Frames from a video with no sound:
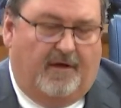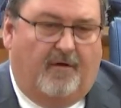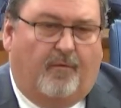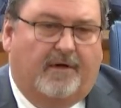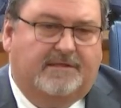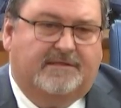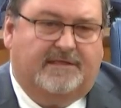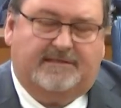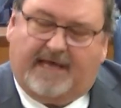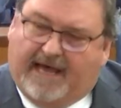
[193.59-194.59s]
Was
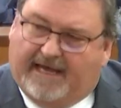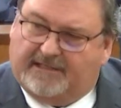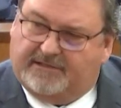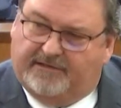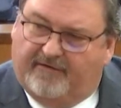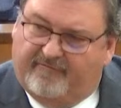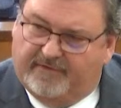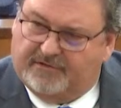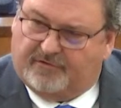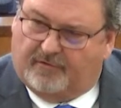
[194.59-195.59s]
this action of
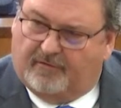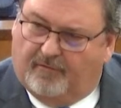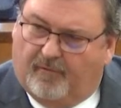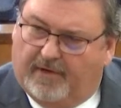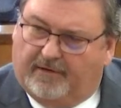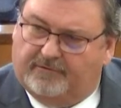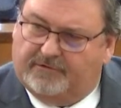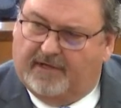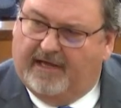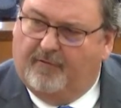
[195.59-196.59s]
Mr.
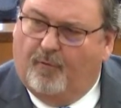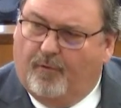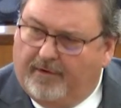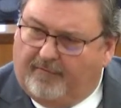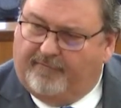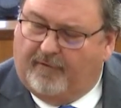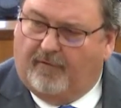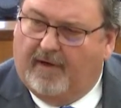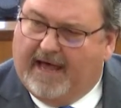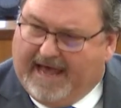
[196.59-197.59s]
Welch a
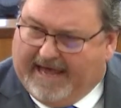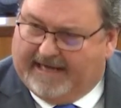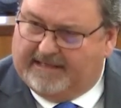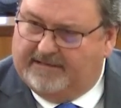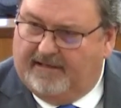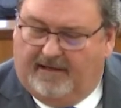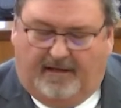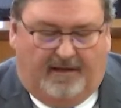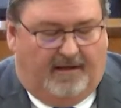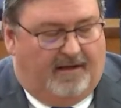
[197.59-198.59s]
willful act,
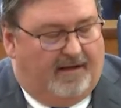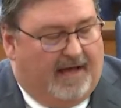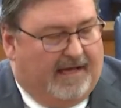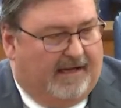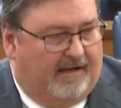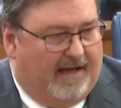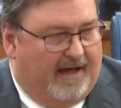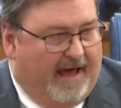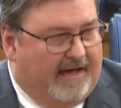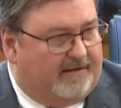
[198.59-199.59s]
an
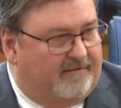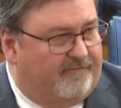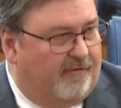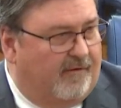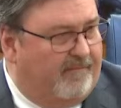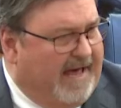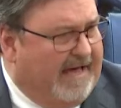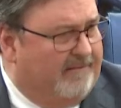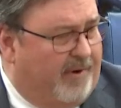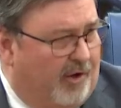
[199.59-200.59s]
act for a
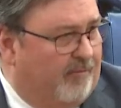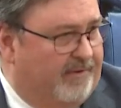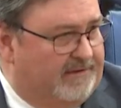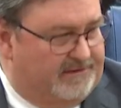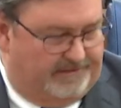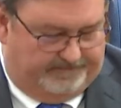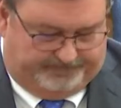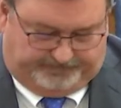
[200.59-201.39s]
bad purpose?